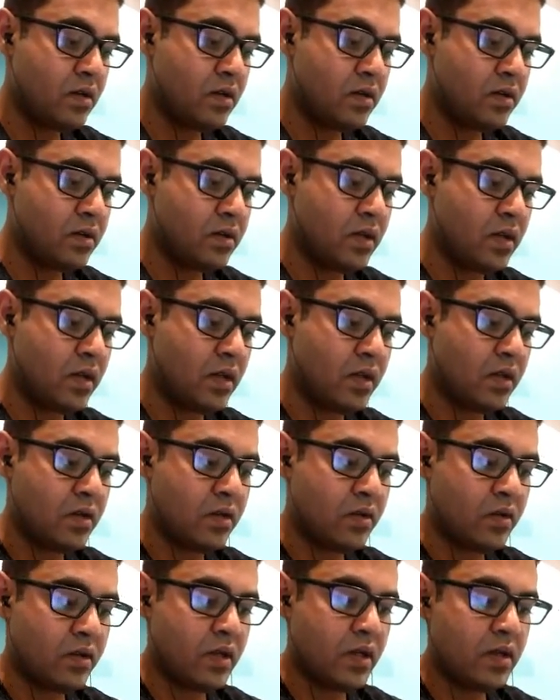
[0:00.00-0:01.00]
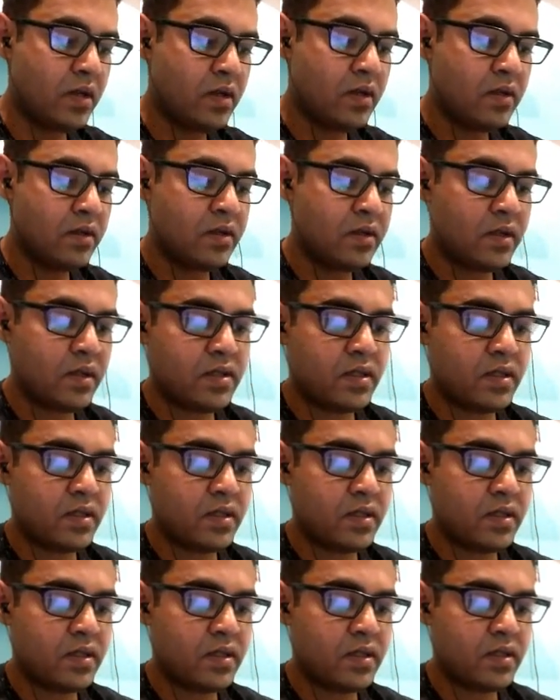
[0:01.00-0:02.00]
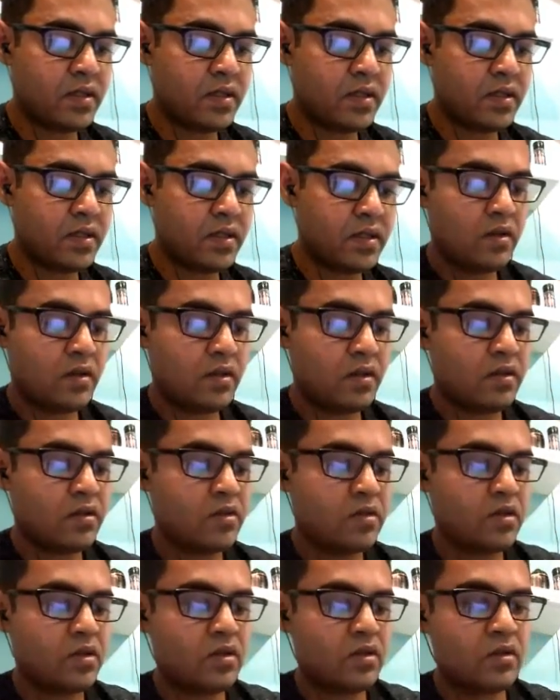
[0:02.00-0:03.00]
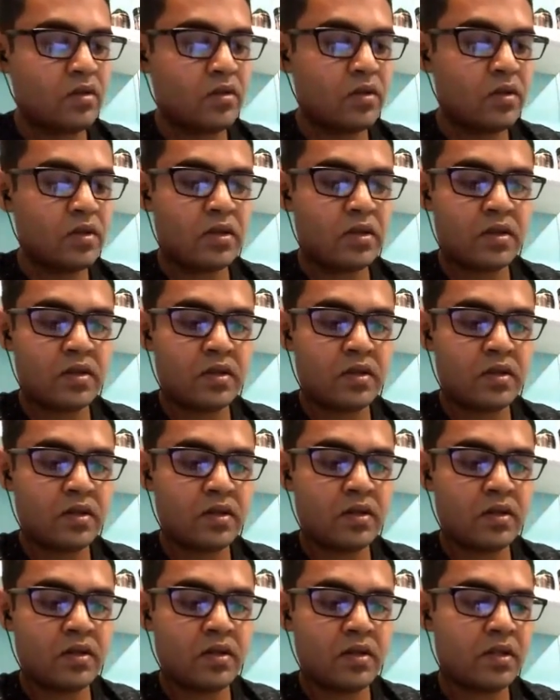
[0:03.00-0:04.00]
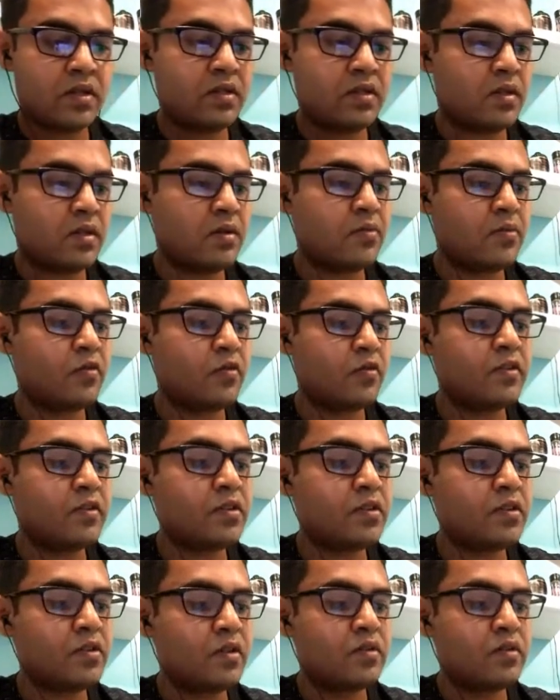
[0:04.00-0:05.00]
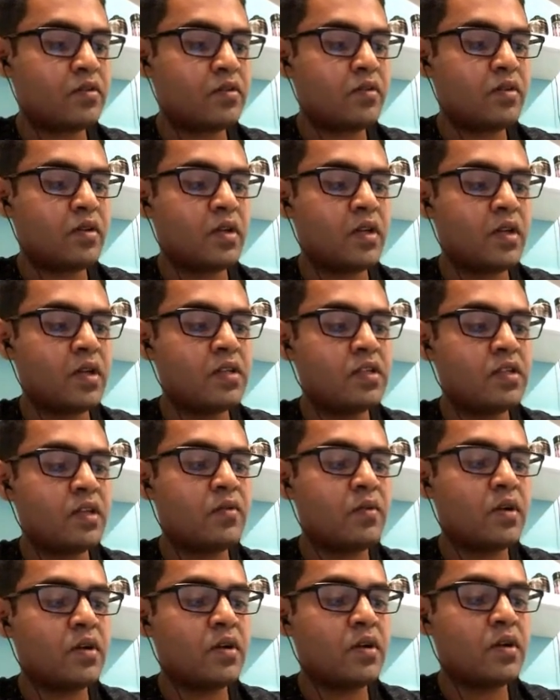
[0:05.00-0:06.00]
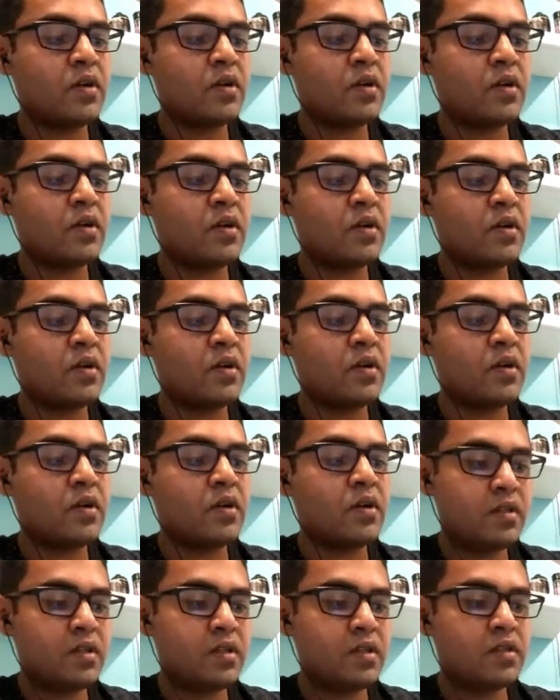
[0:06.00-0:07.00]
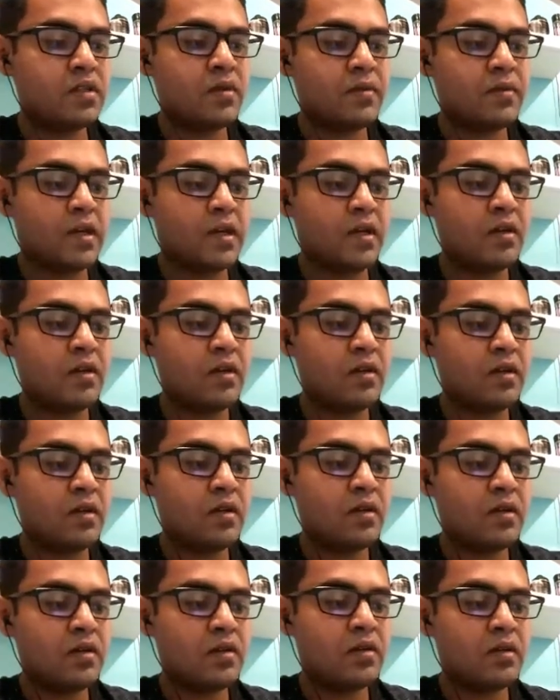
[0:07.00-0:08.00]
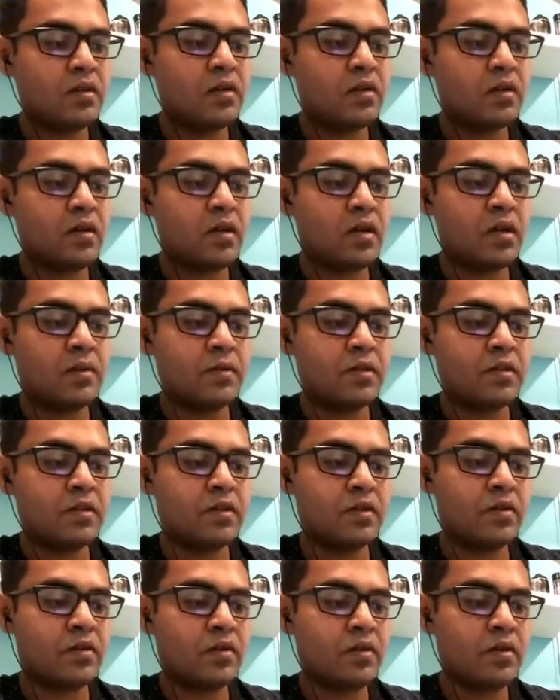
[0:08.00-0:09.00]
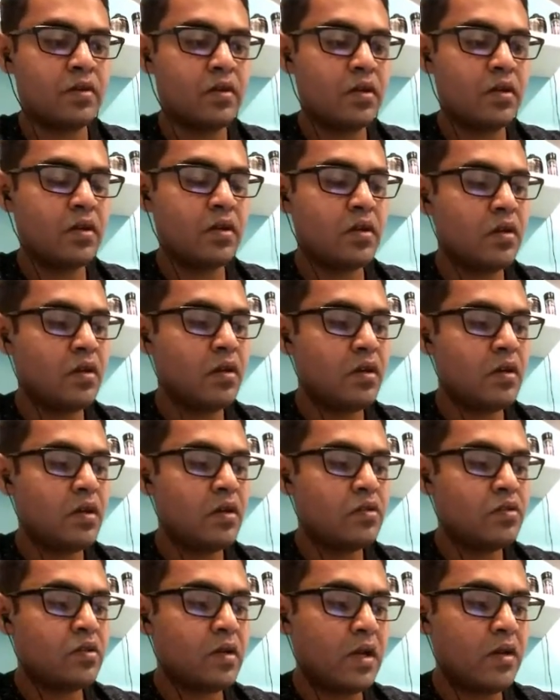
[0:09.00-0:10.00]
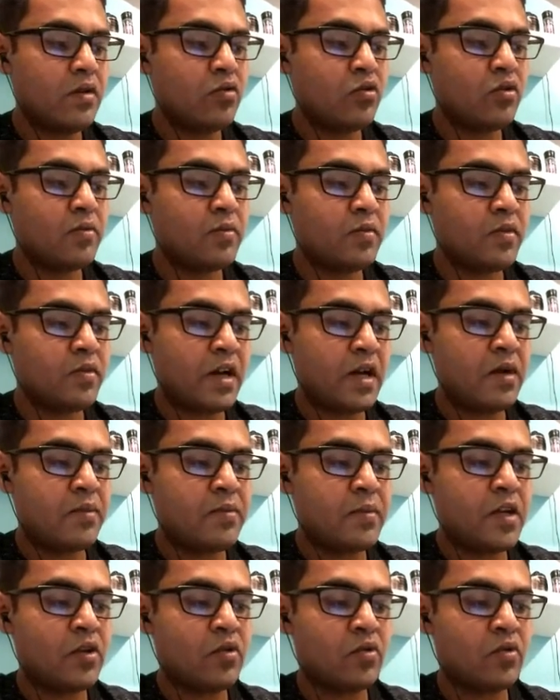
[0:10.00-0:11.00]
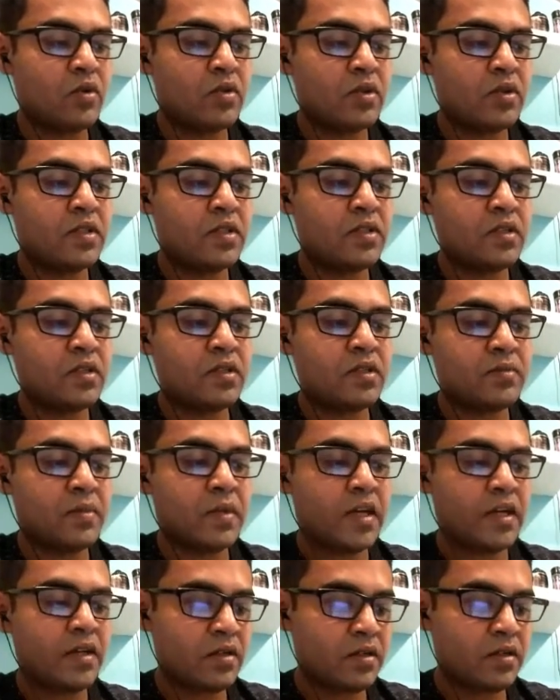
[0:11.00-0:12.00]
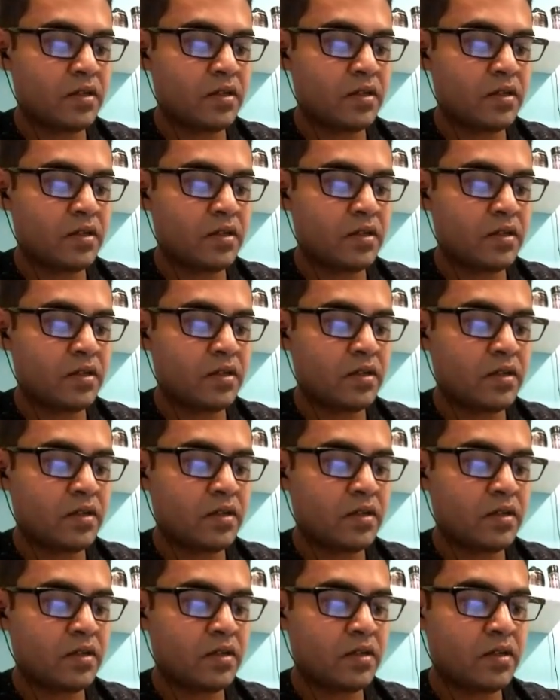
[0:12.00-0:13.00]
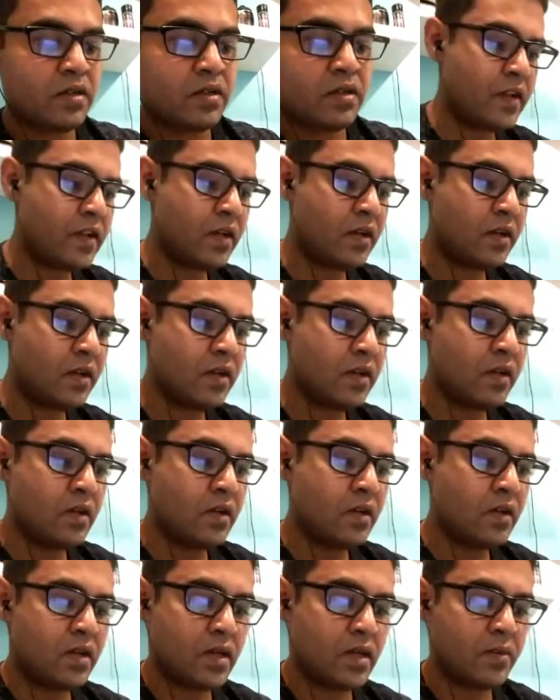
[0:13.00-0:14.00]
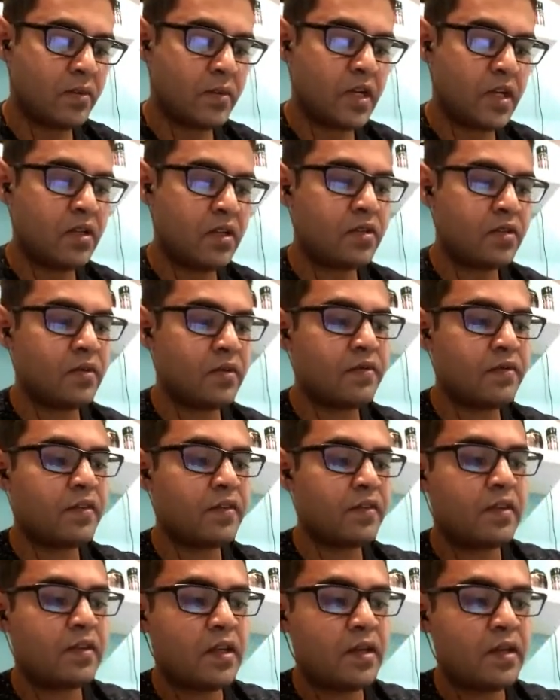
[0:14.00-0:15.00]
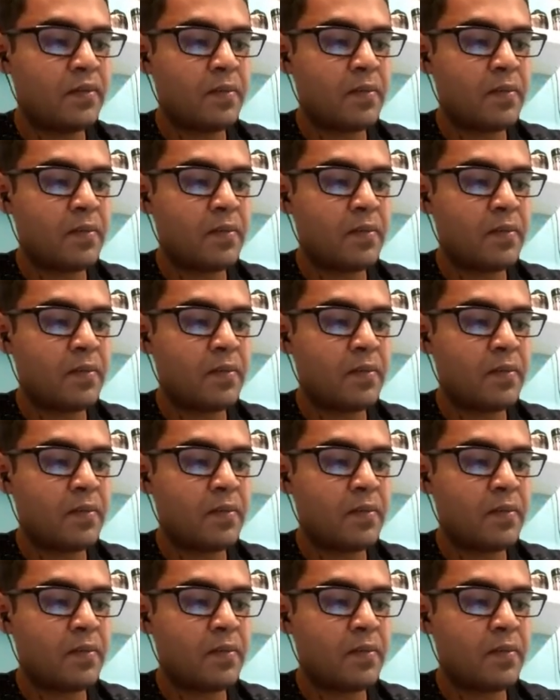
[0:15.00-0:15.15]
3. Okay. 361. So let's remove this also. D is equal to 36100. So I'll write my root. This is minus 150. Yeah, minus 150